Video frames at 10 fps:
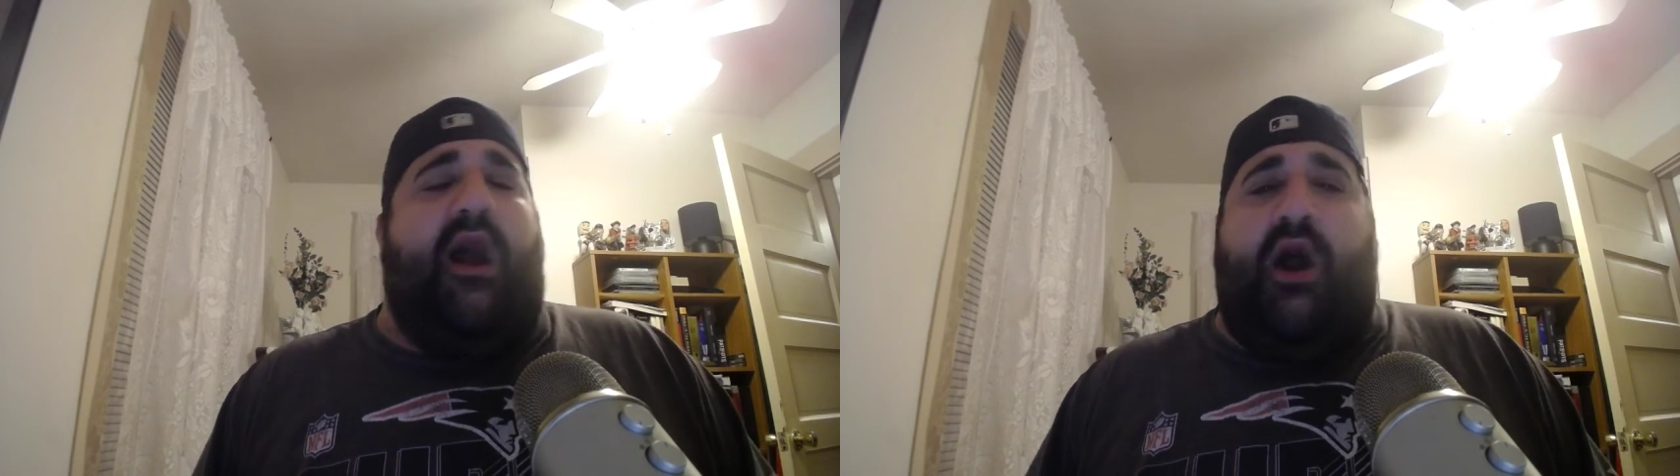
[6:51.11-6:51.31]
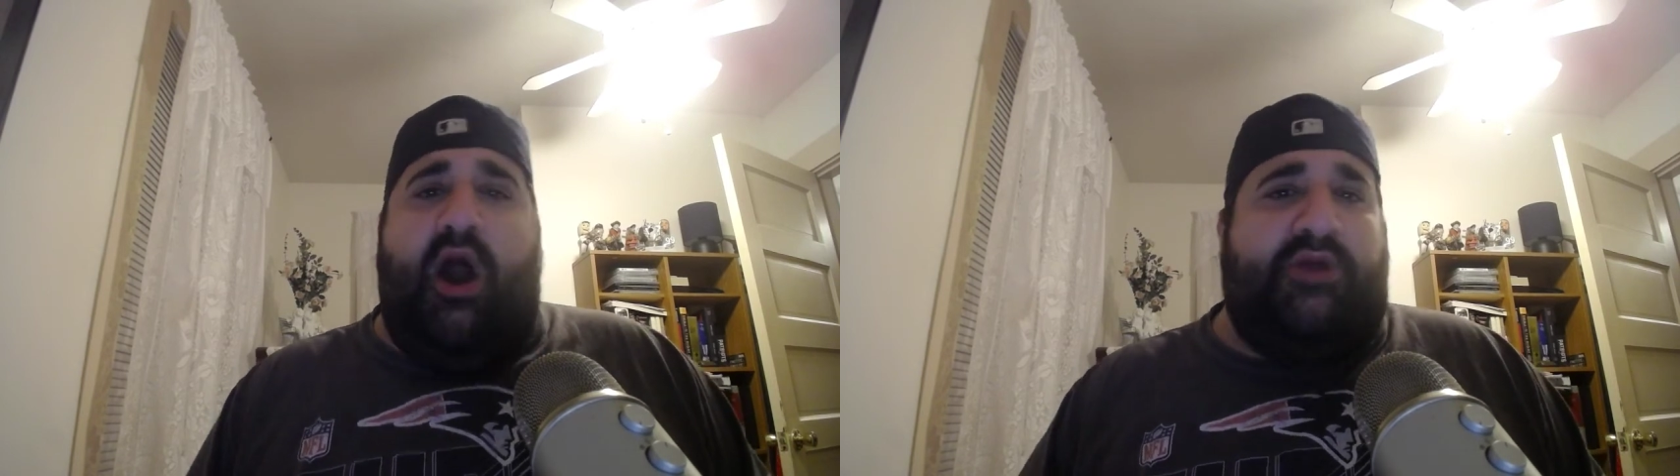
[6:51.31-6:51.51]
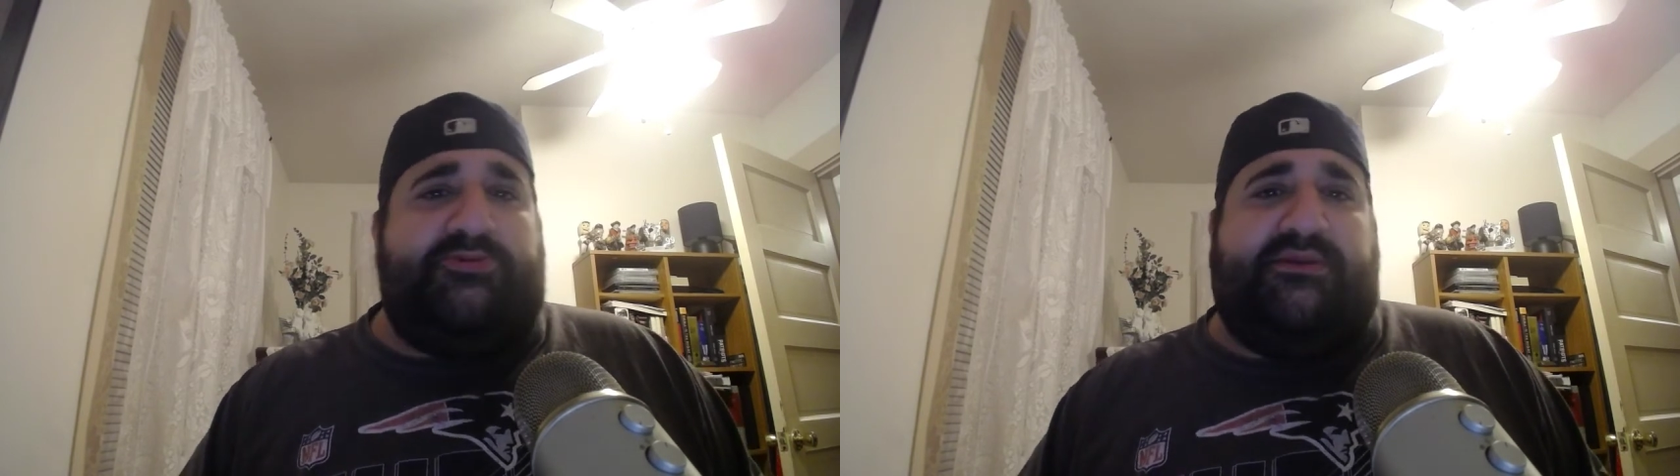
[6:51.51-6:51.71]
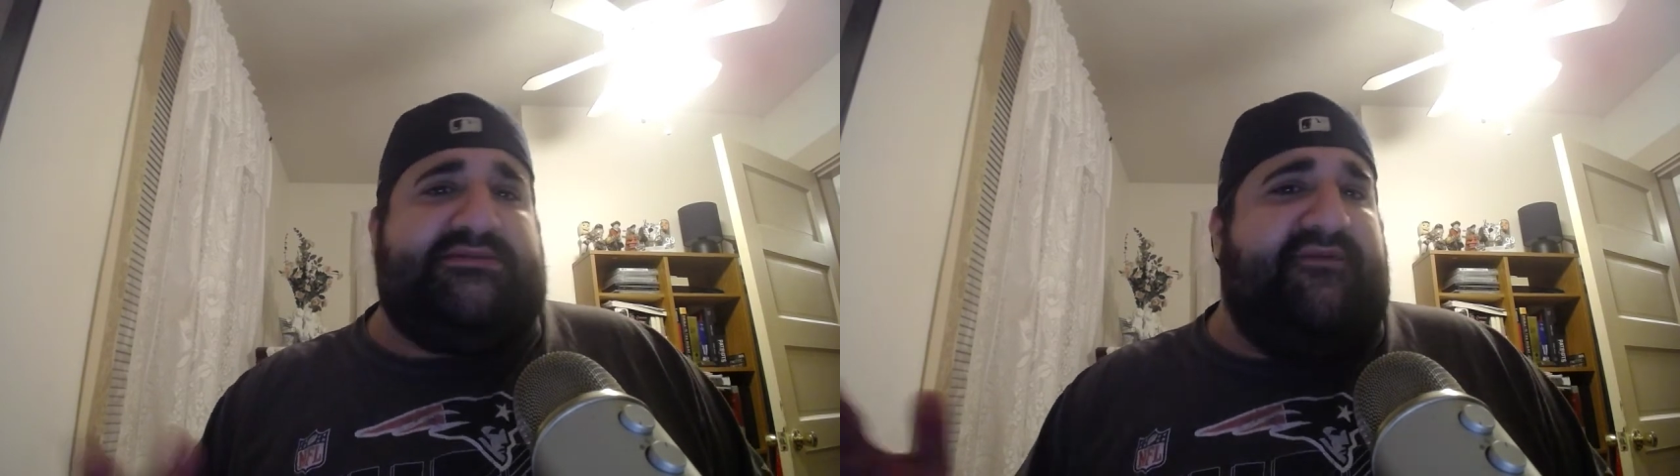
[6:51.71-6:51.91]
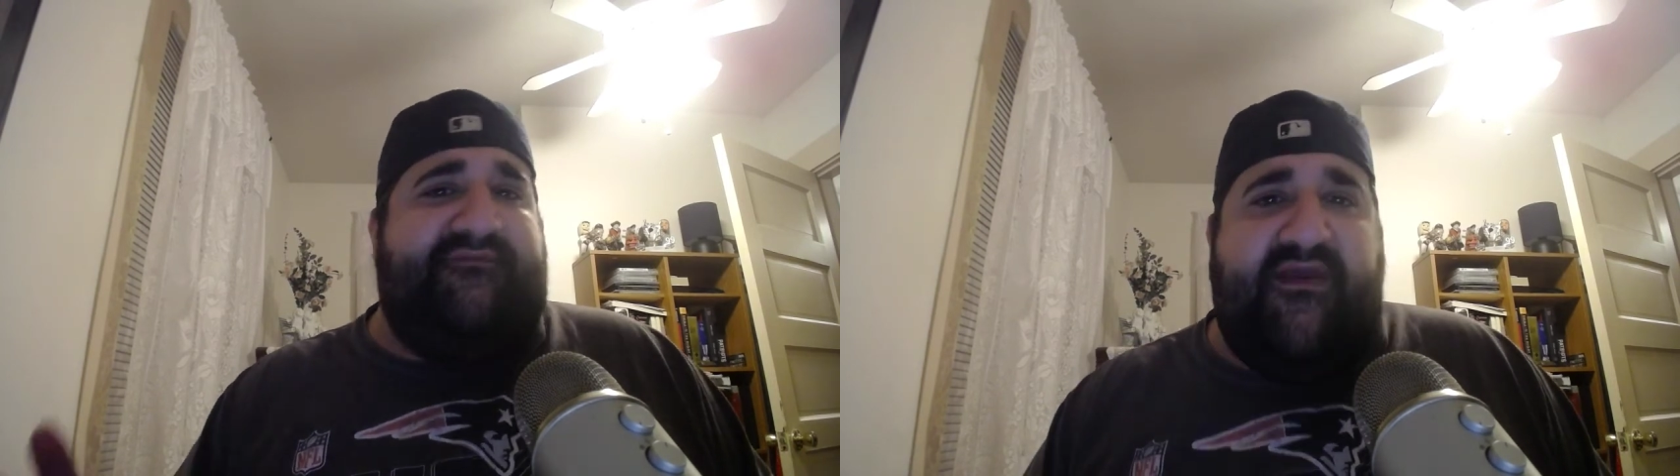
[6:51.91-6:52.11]

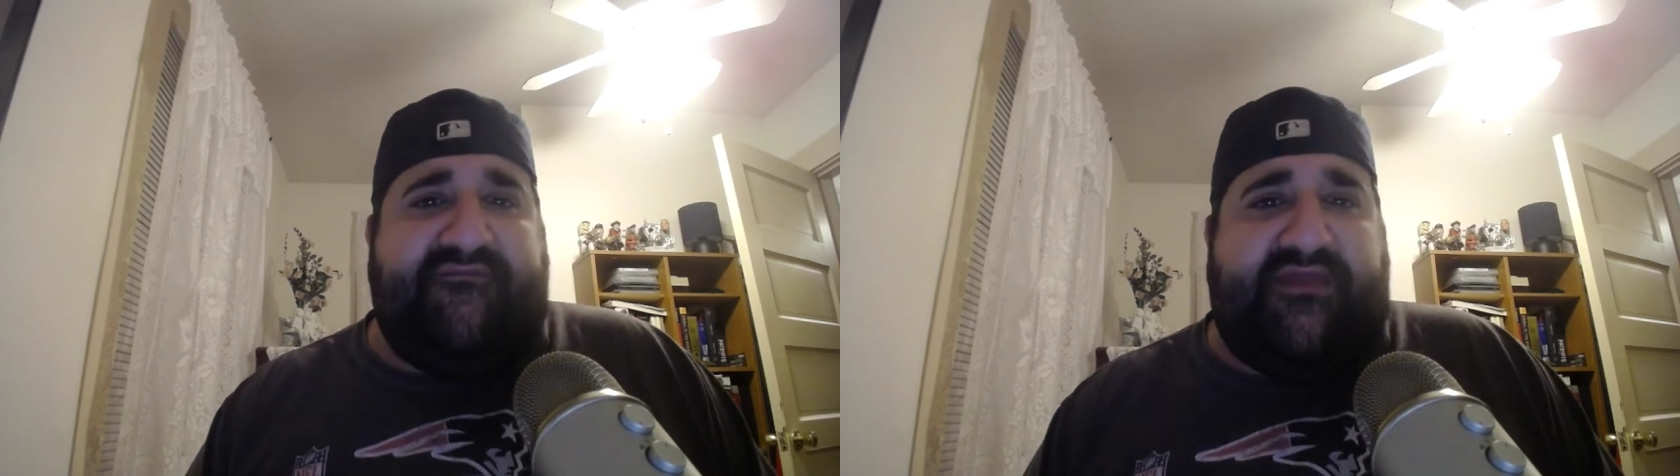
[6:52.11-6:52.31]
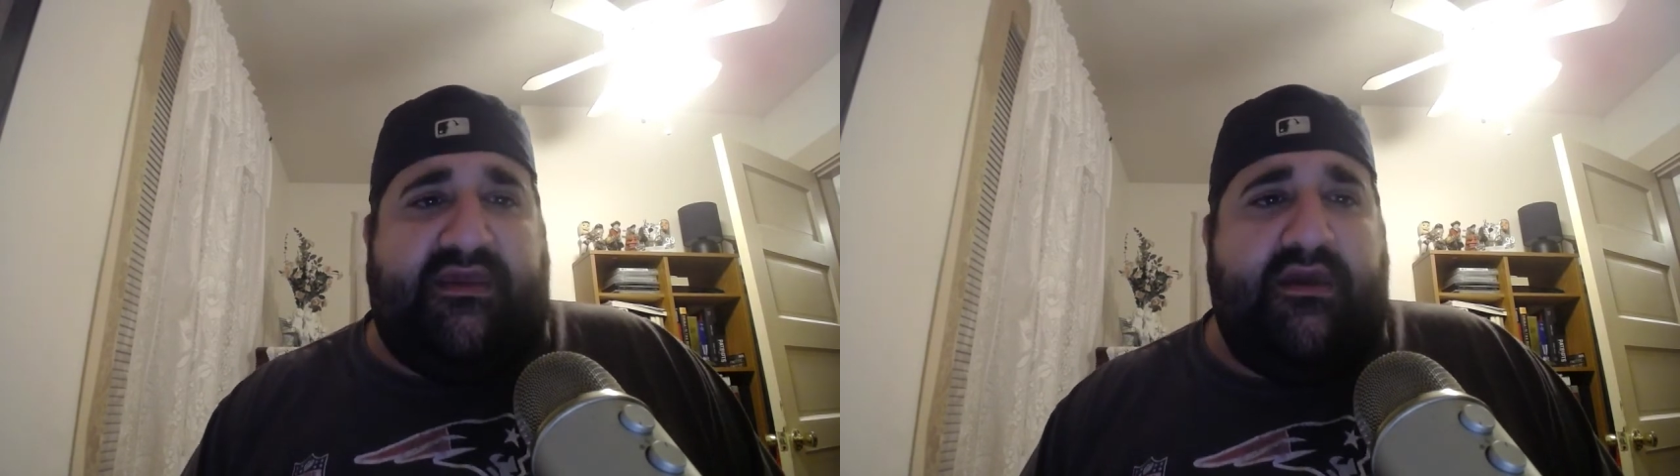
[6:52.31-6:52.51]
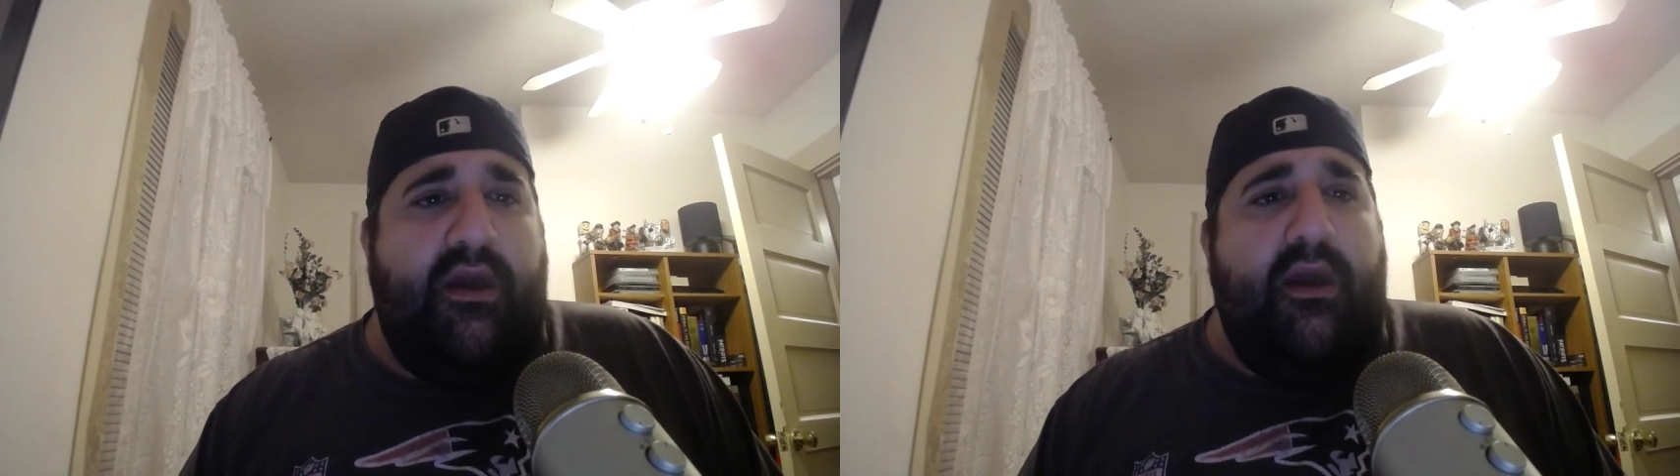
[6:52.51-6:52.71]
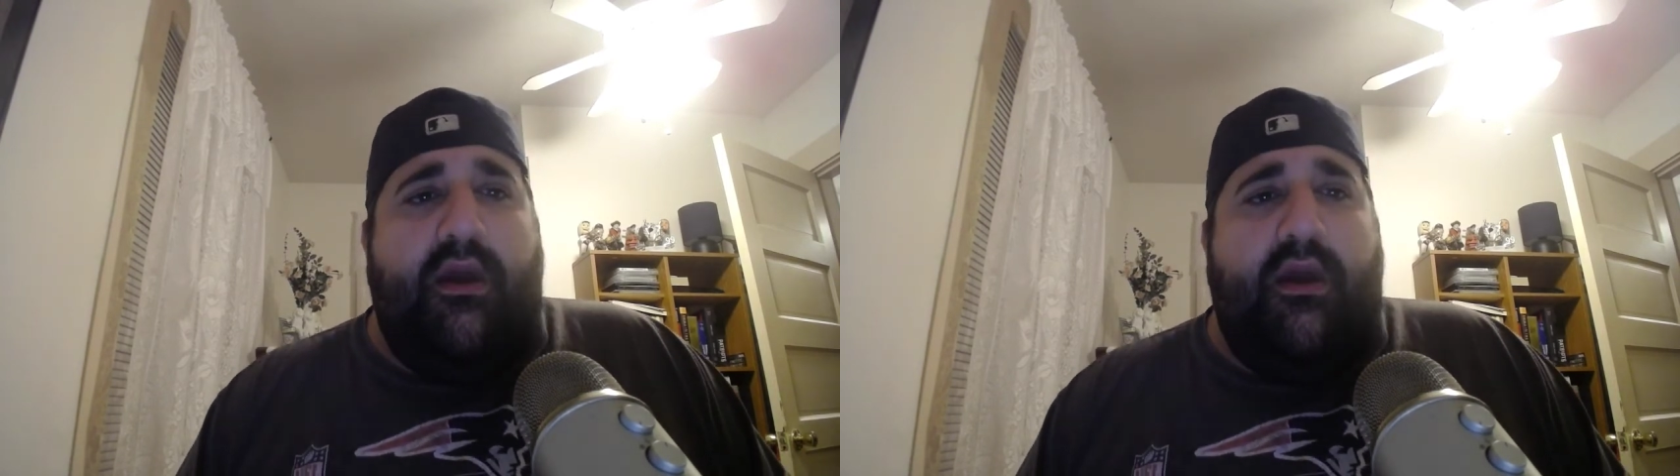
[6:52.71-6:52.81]
100 to 50.